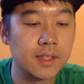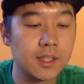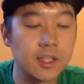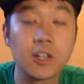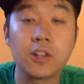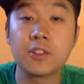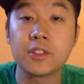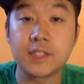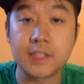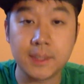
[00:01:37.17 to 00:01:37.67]

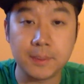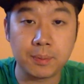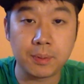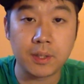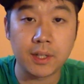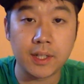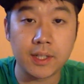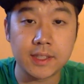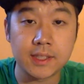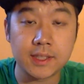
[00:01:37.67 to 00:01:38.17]
currency
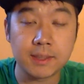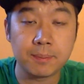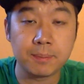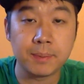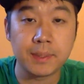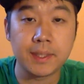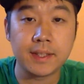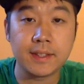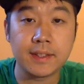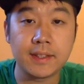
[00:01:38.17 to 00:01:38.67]
price,
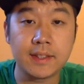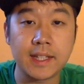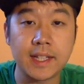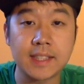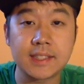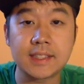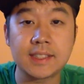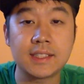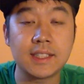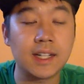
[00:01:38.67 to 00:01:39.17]
but
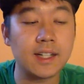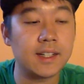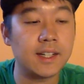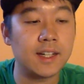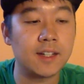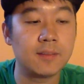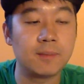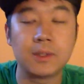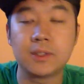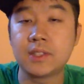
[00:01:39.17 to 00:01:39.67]
that's not
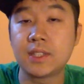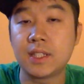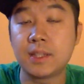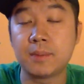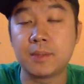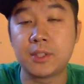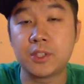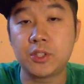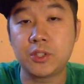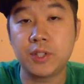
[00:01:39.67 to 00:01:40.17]
how most of
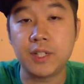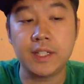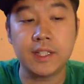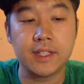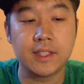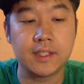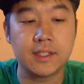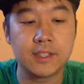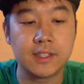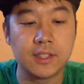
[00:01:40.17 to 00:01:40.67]
them are traded.